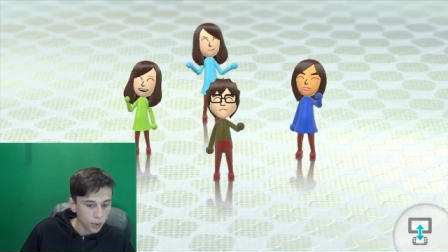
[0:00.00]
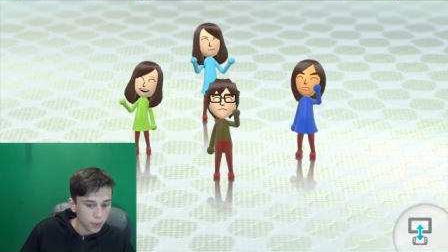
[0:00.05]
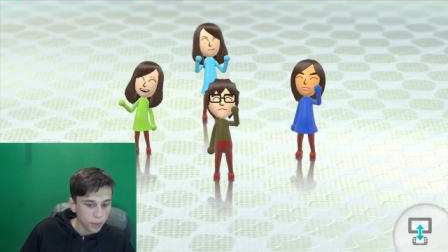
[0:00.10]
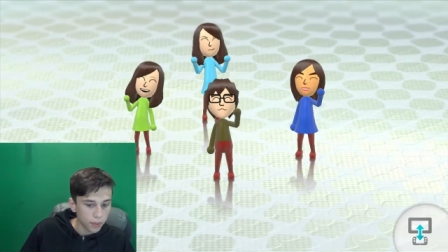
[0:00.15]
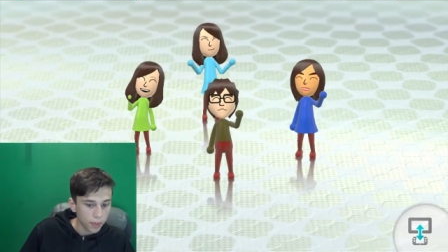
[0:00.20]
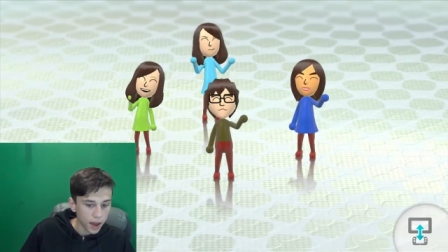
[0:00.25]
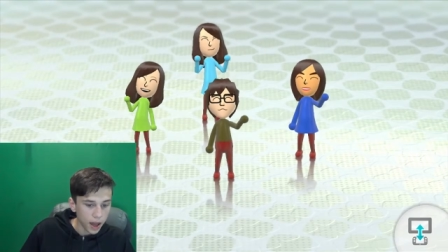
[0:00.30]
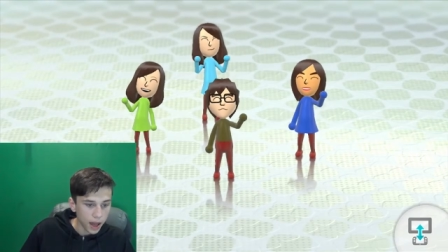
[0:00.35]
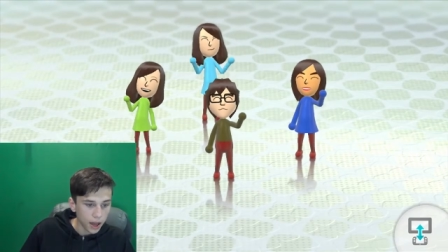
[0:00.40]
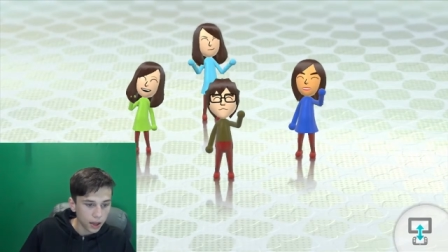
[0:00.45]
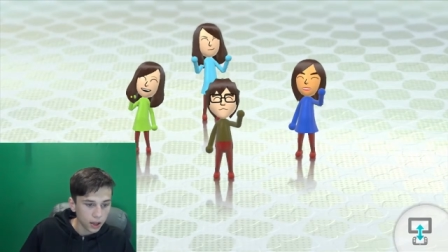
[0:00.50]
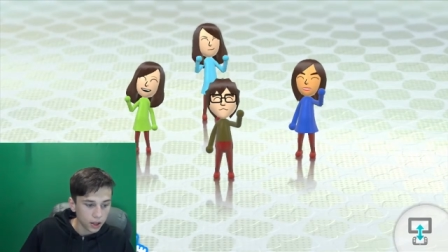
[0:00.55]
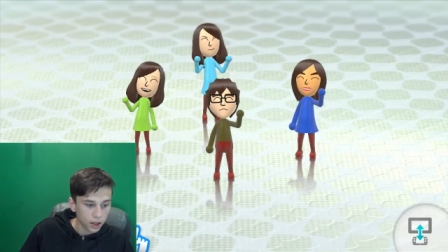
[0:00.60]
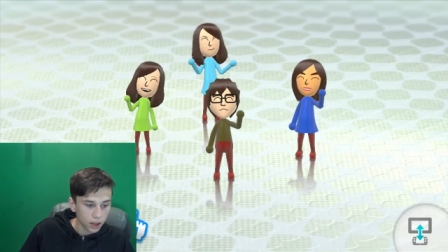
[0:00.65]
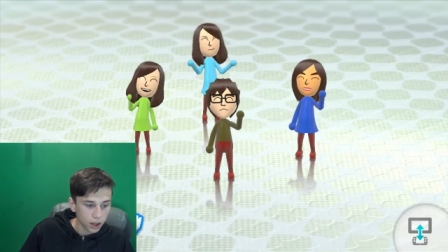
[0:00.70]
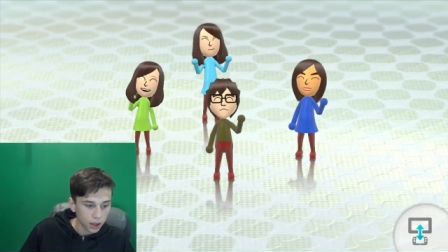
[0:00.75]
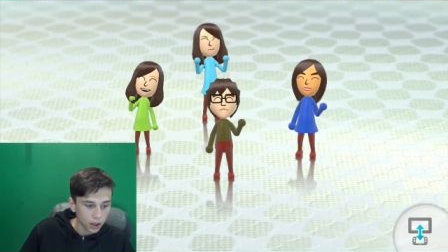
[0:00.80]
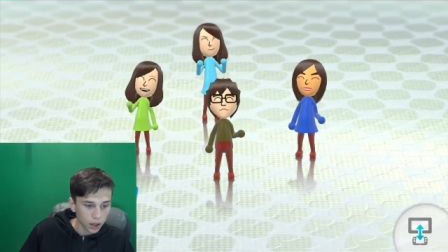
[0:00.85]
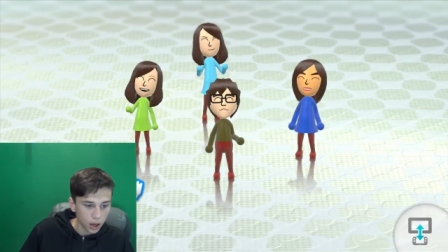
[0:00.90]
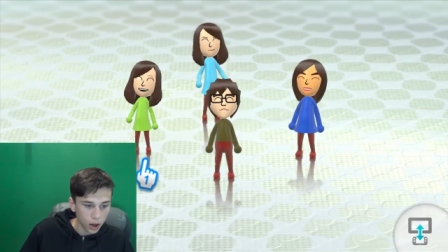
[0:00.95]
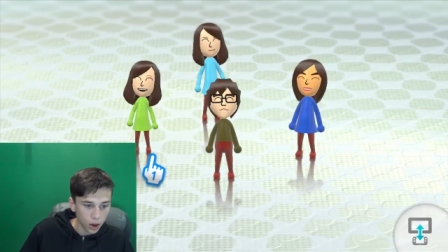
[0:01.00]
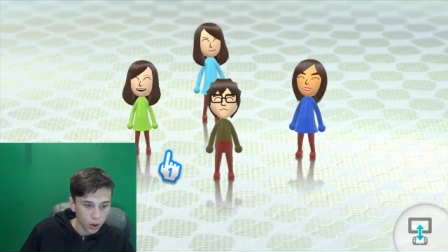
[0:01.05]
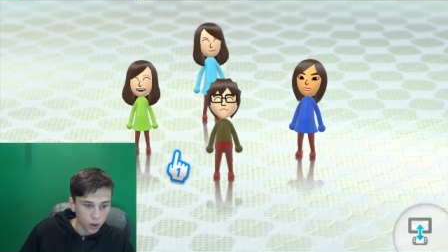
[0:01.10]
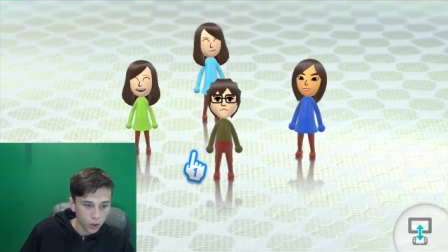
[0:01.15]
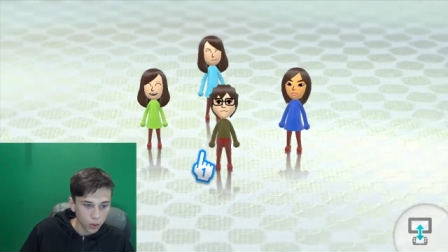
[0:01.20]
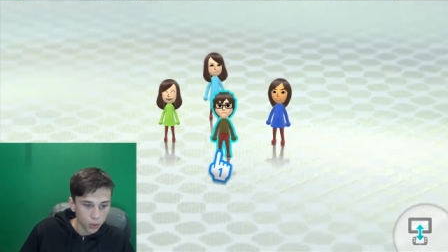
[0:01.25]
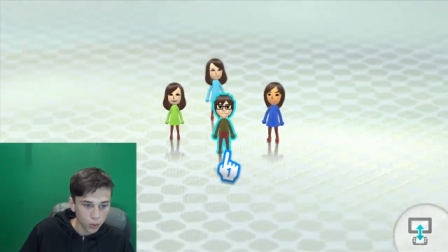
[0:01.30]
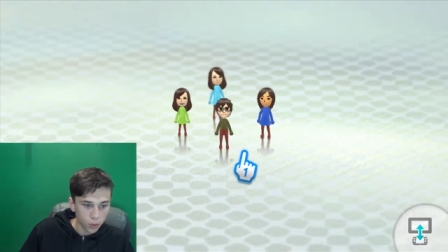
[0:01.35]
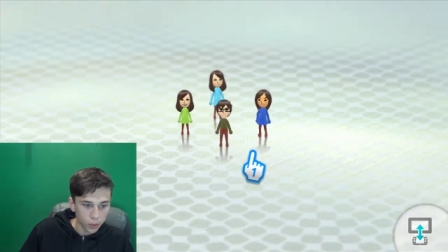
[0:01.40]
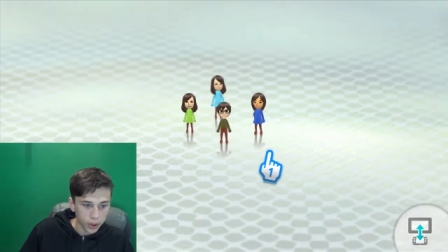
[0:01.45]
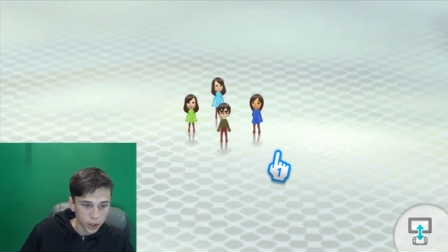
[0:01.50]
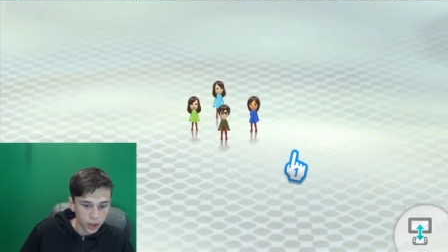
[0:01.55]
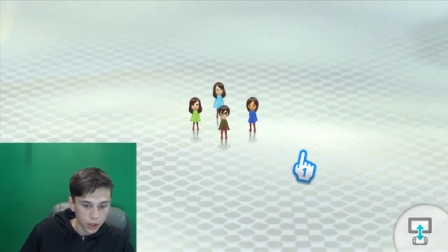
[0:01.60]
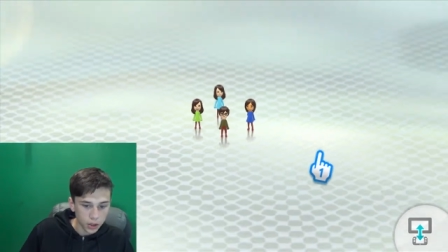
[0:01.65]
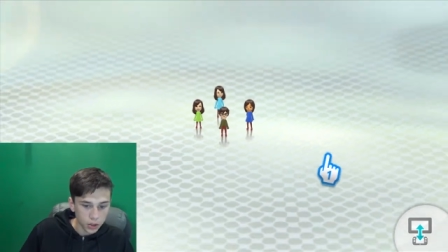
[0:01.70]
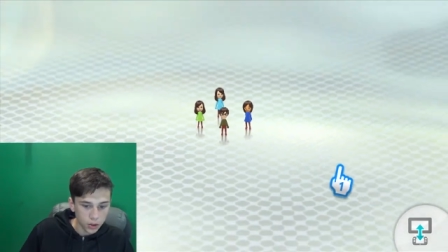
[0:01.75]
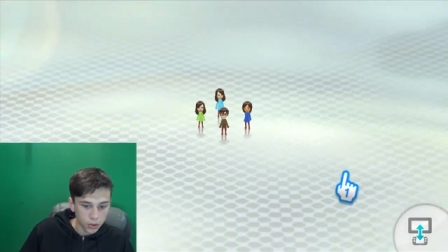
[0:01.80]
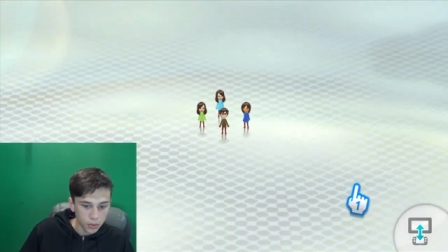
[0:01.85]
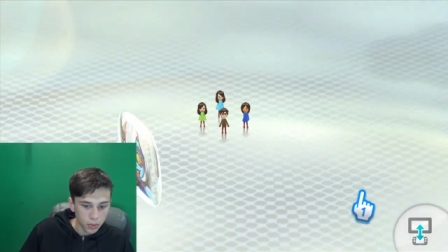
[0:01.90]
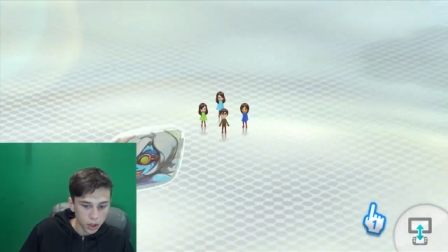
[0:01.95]
we're back in our
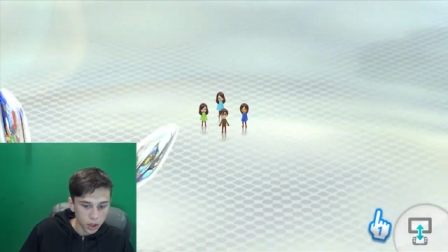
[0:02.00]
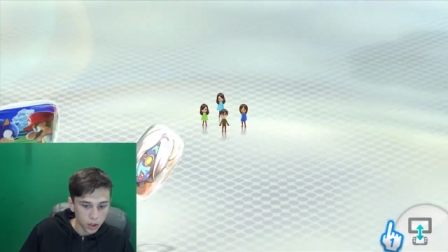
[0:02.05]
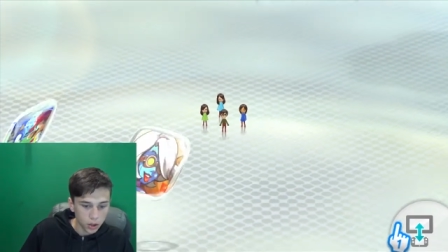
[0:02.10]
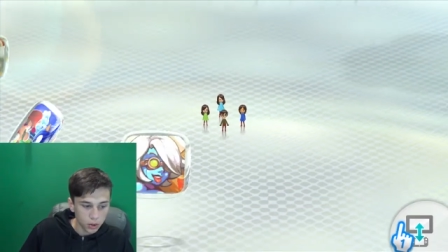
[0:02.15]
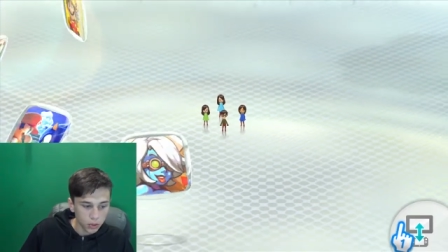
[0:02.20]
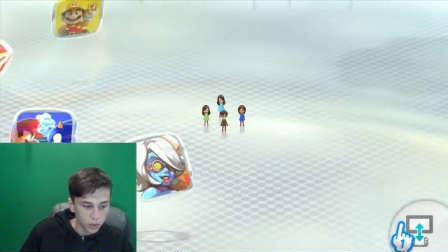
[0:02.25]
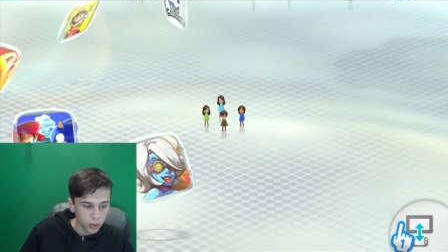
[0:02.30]
Wii U menu.